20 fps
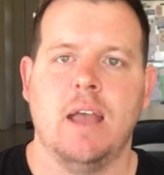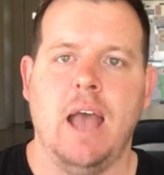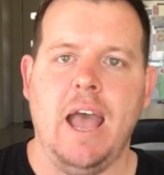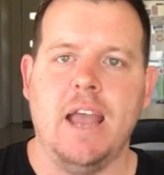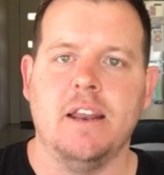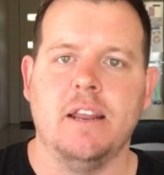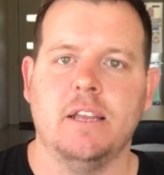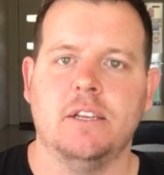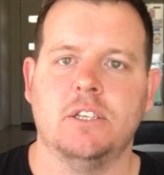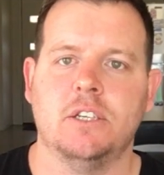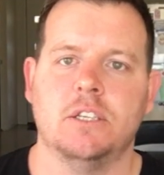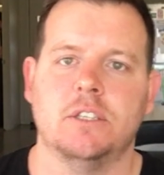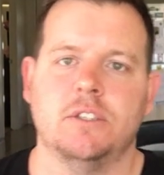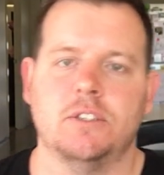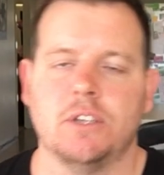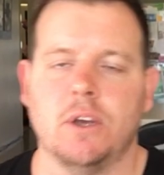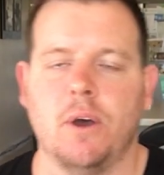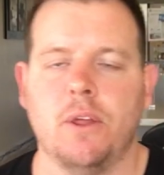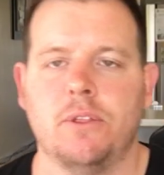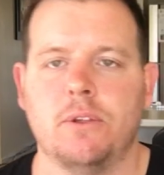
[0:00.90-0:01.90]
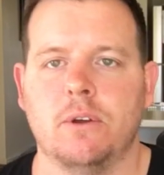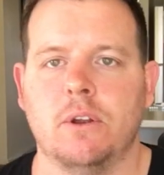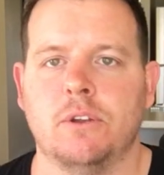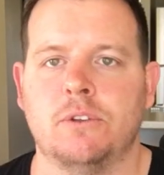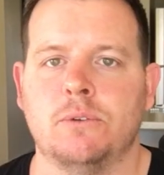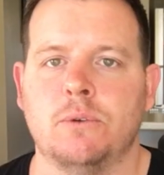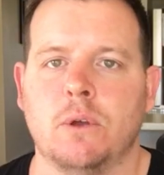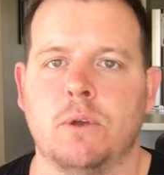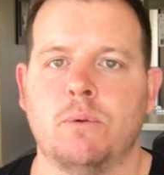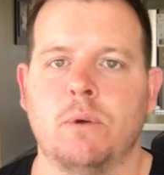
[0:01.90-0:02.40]
Hey ninjas, so I thought I'd
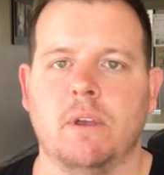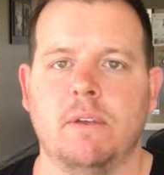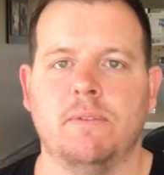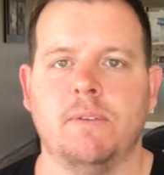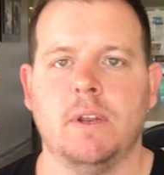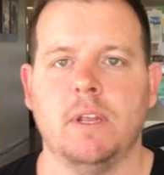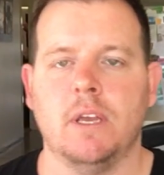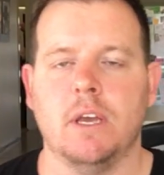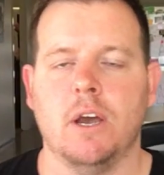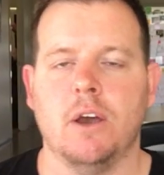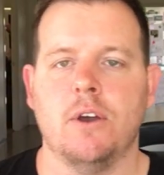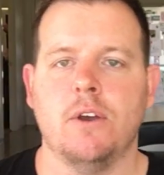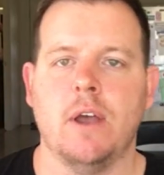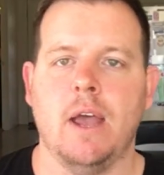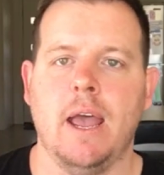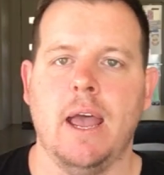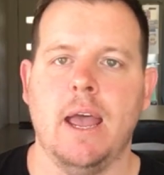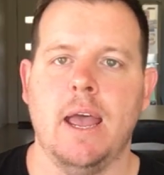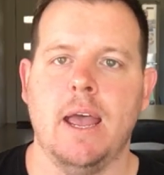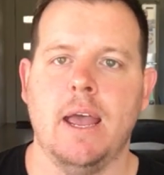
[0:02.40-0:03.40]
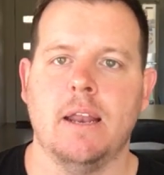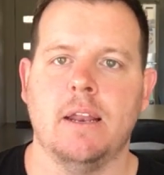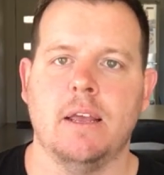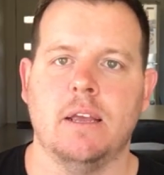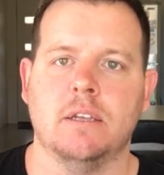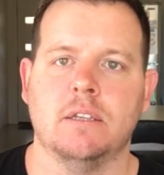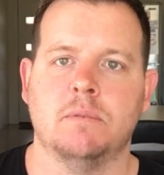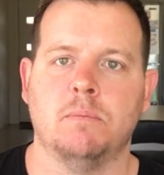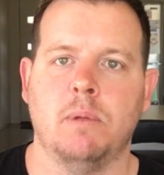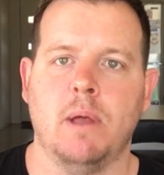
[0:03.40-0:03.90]
do a quick video and
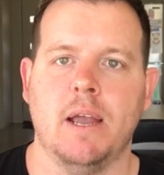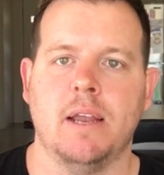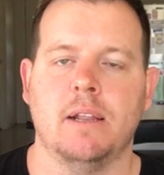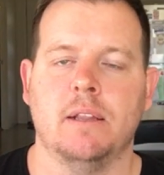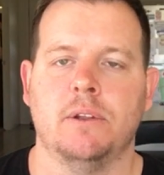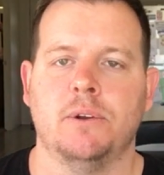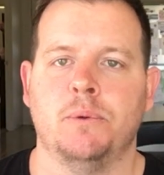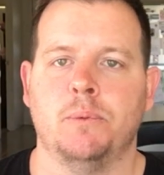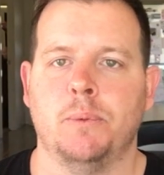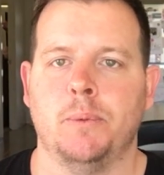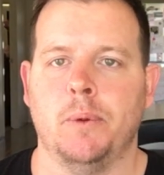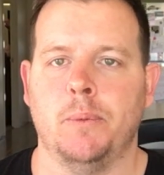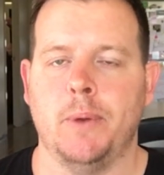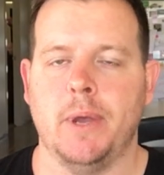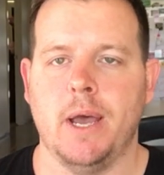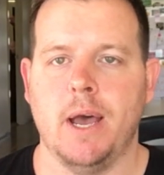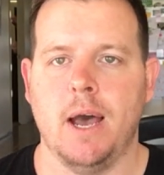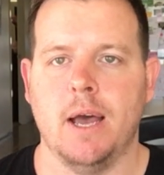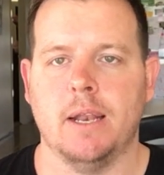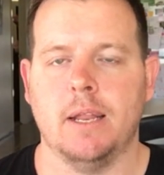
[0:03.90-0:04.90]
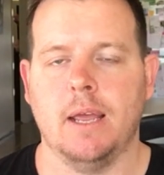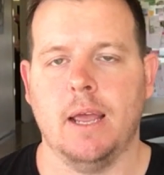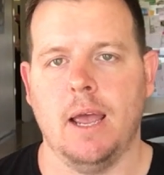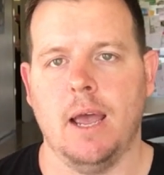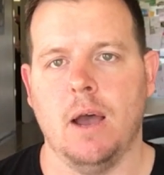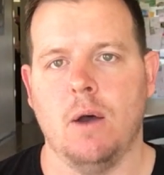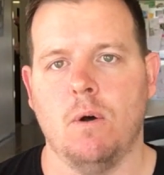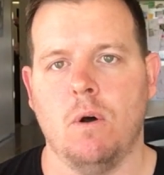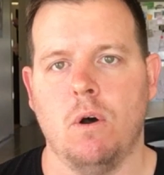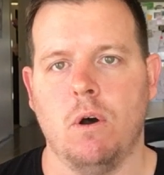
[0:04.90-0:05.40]
explain a little bit about
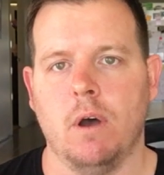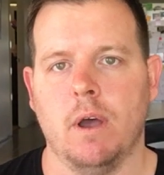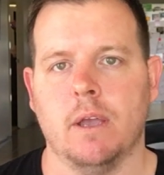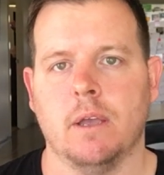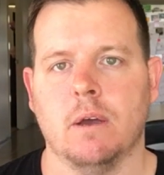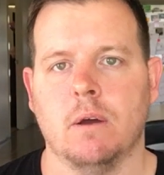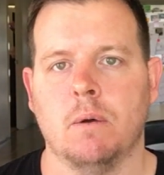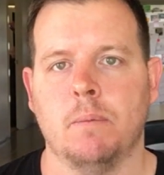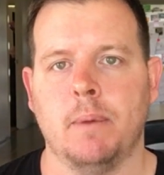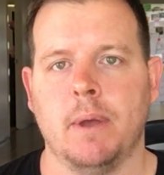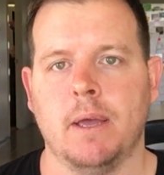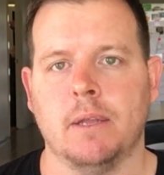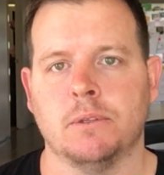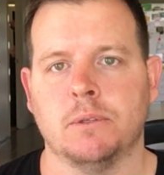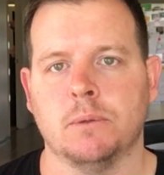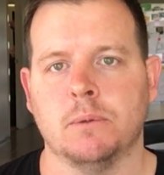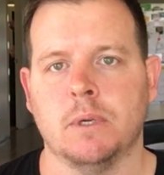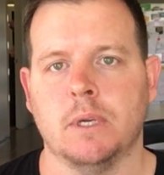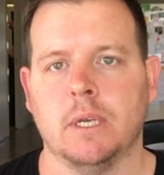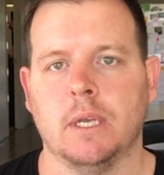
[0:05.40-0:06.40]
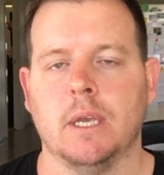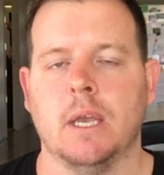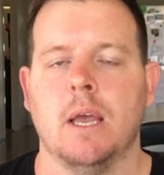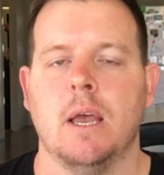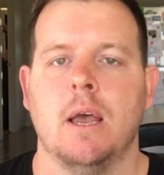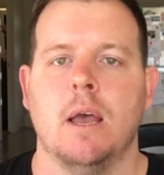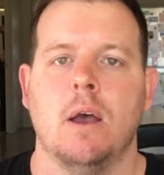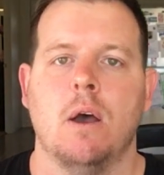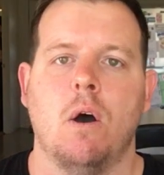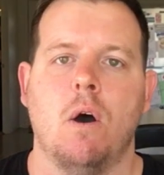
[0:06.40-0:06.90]
how I go about doing
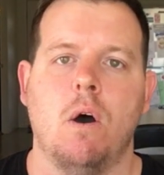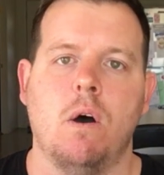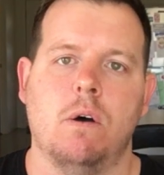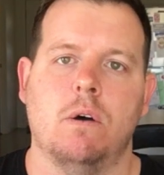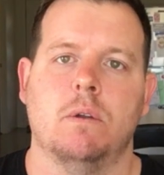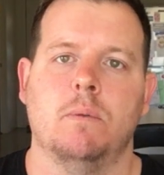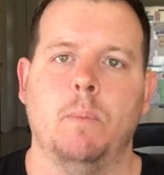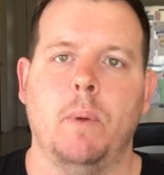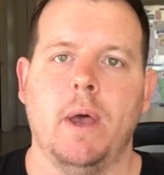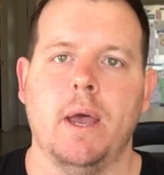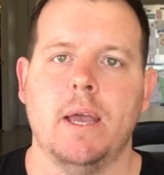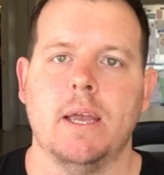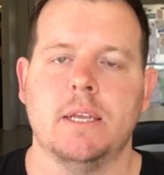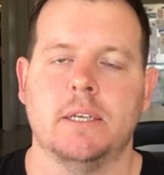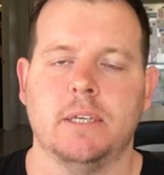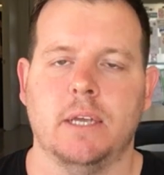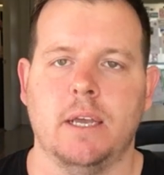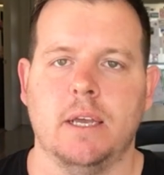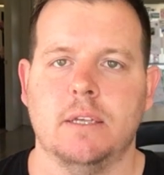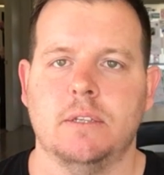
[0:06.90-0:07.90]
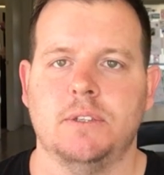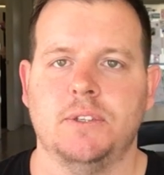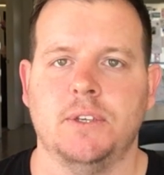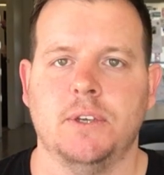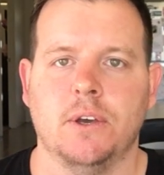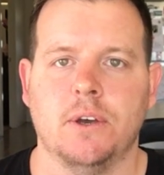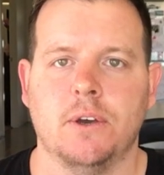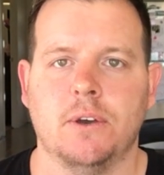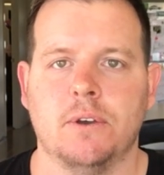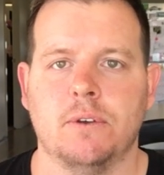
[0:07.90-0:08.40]
on-page
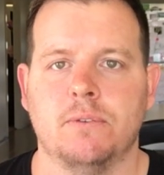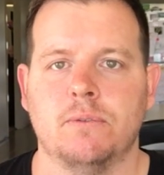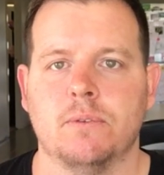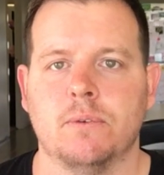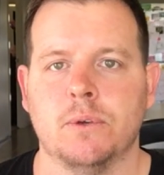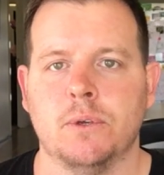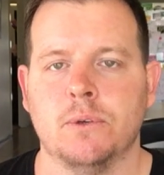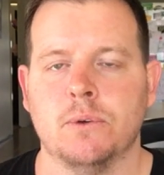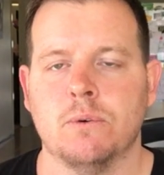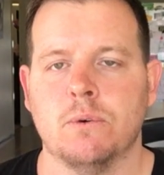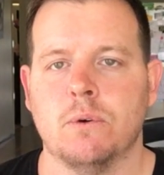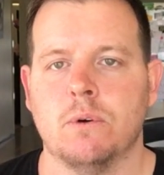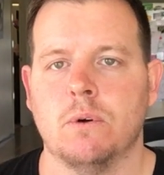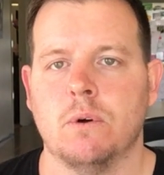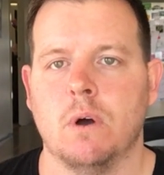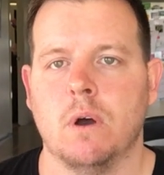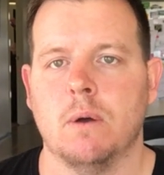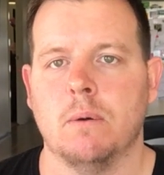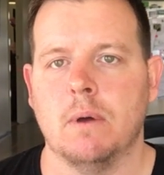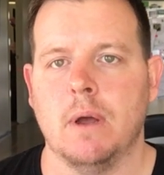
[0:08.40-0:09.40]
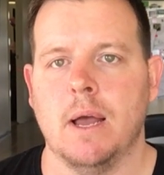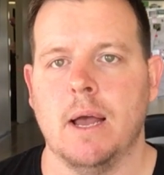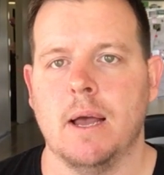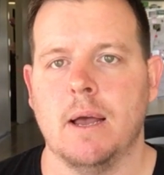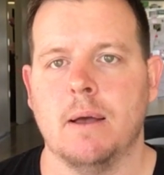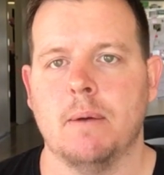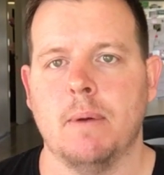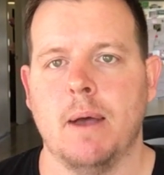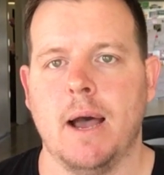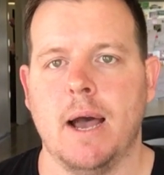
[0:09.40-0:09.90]
SEO for your
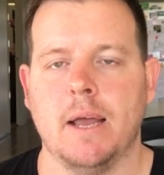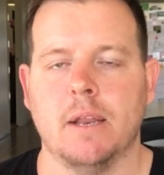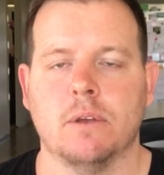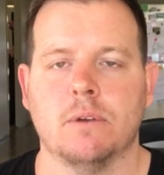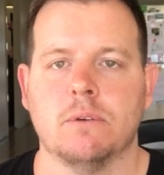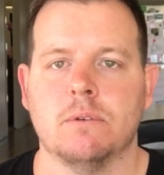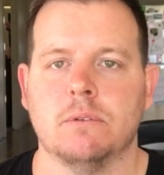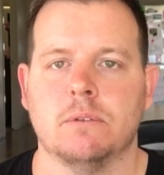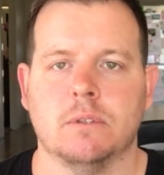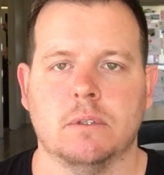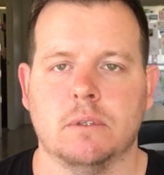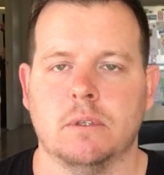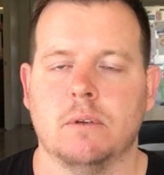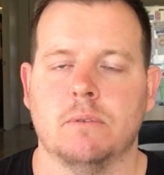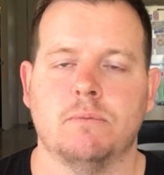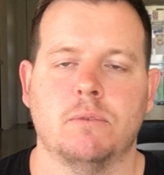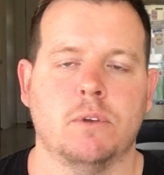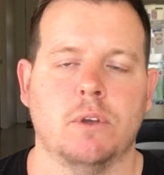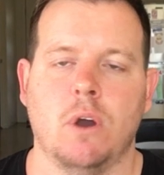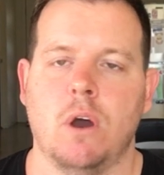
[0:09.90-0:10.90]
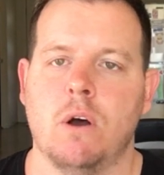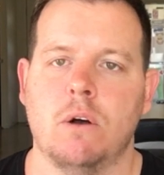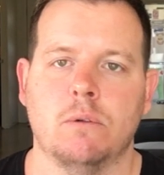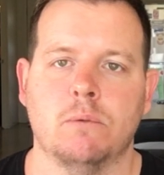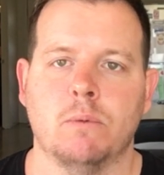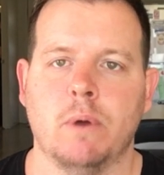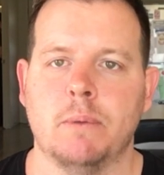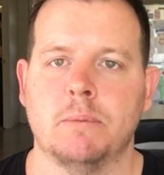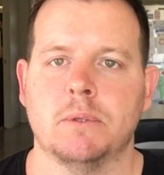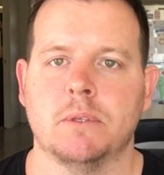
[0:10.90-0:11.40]
articles and for your whole
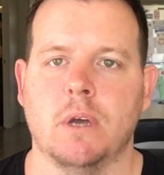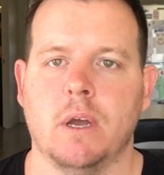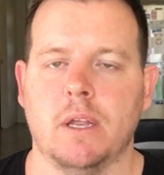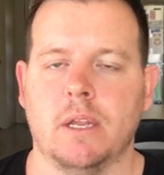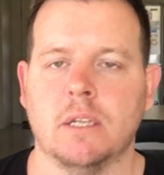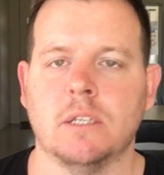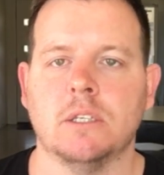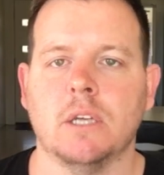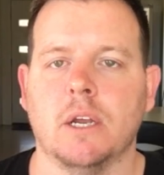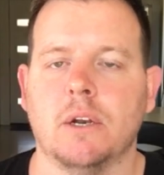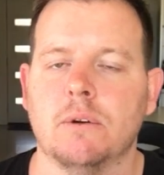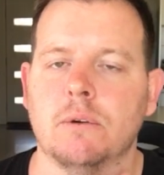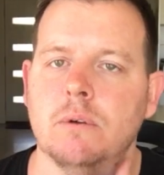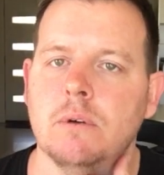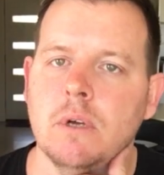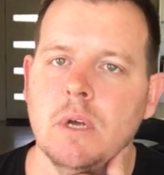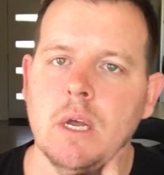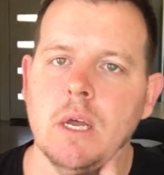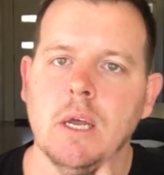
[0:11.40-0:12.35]
website in general.